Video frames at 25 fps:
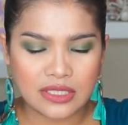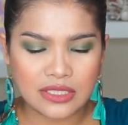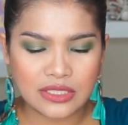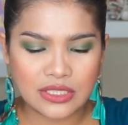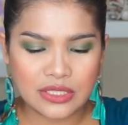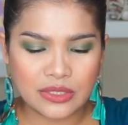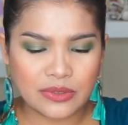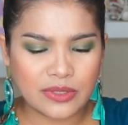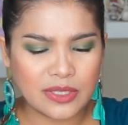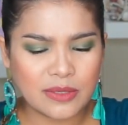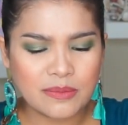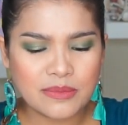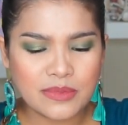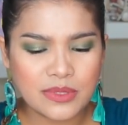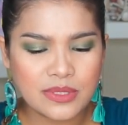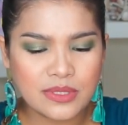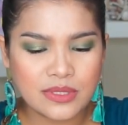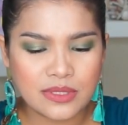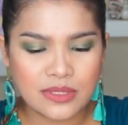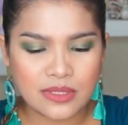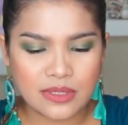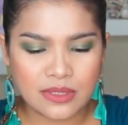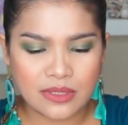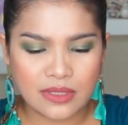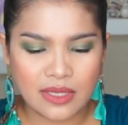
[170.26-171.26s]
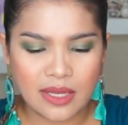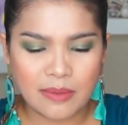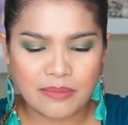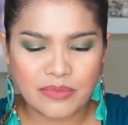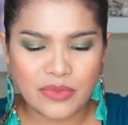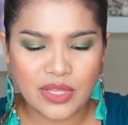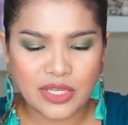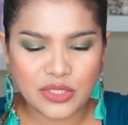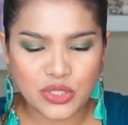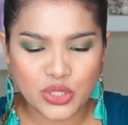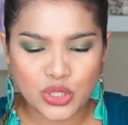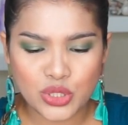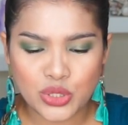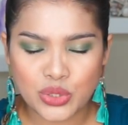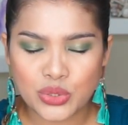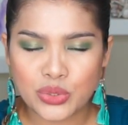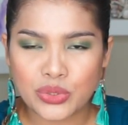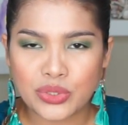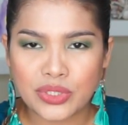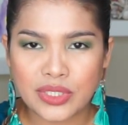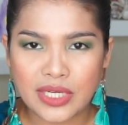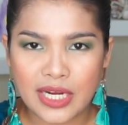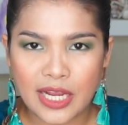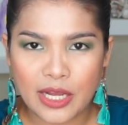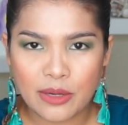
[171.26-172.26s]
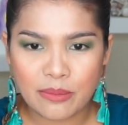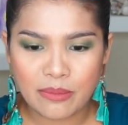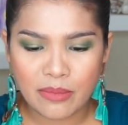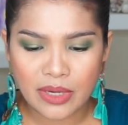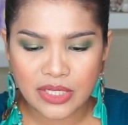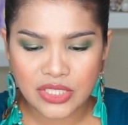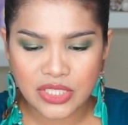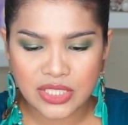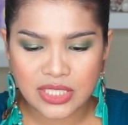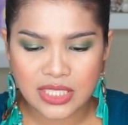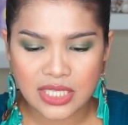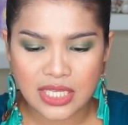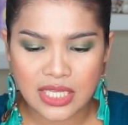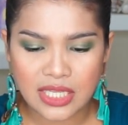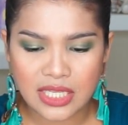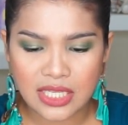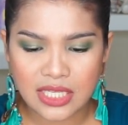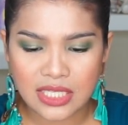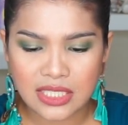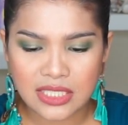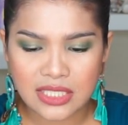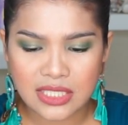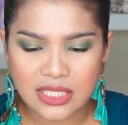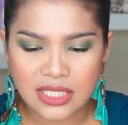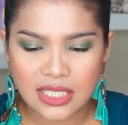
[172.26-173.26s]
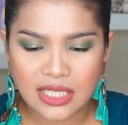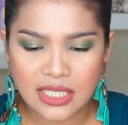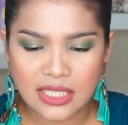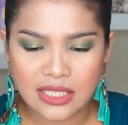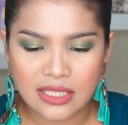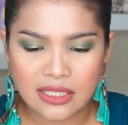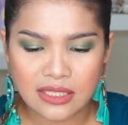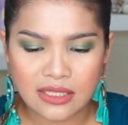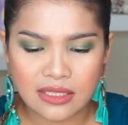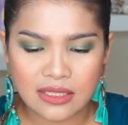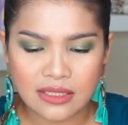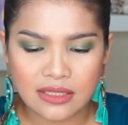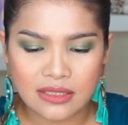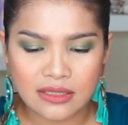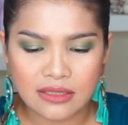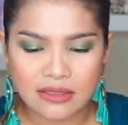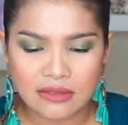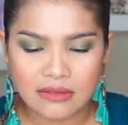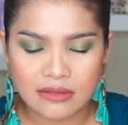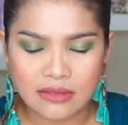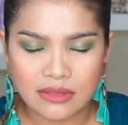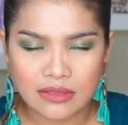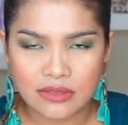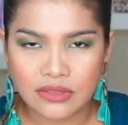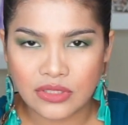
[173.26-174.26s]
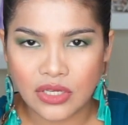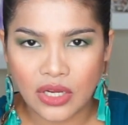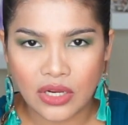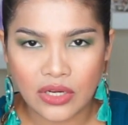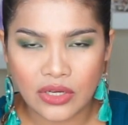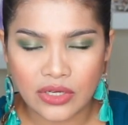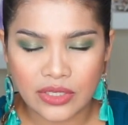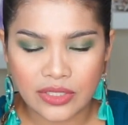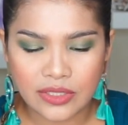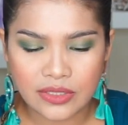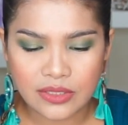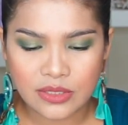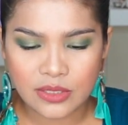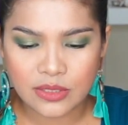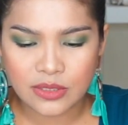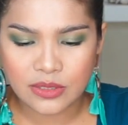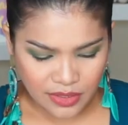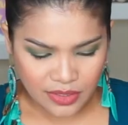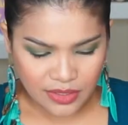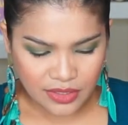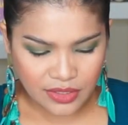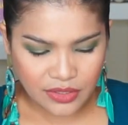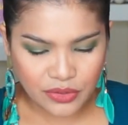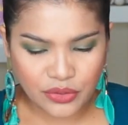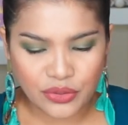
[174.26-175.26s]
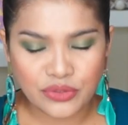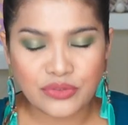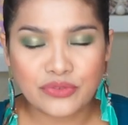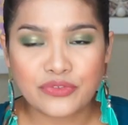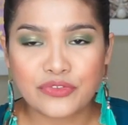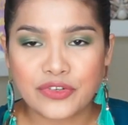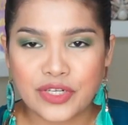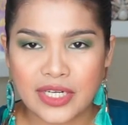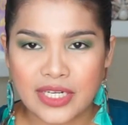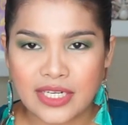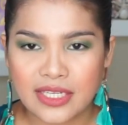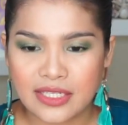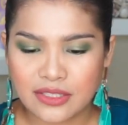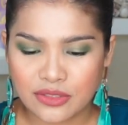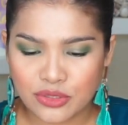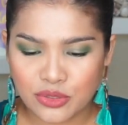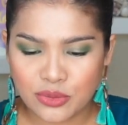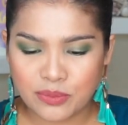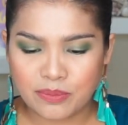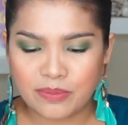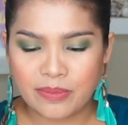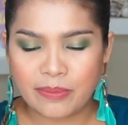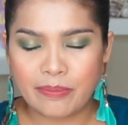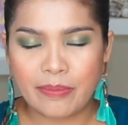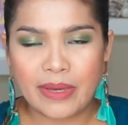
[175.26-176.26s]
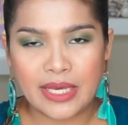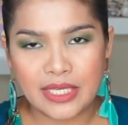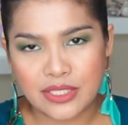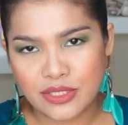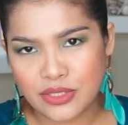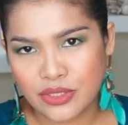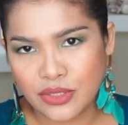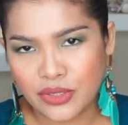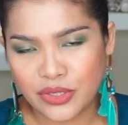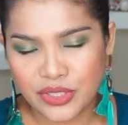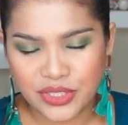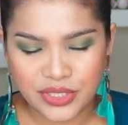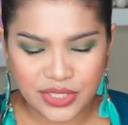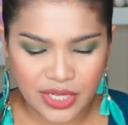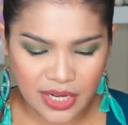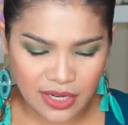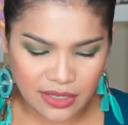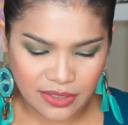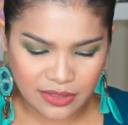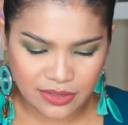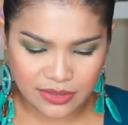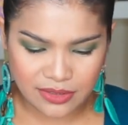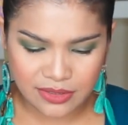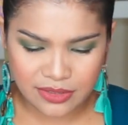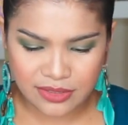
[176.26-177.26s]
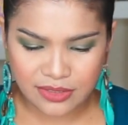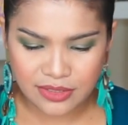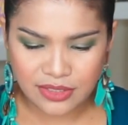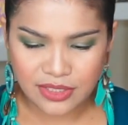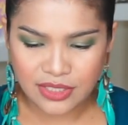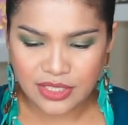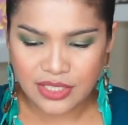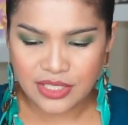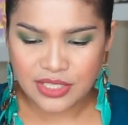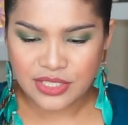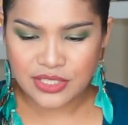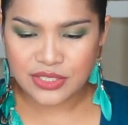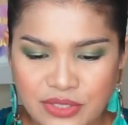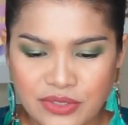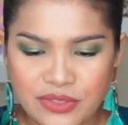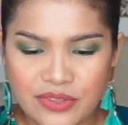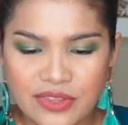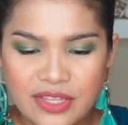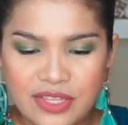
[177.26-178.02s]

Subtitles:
dirhams. I'm not sure how much it is in dollars, converted to peso or dollars. So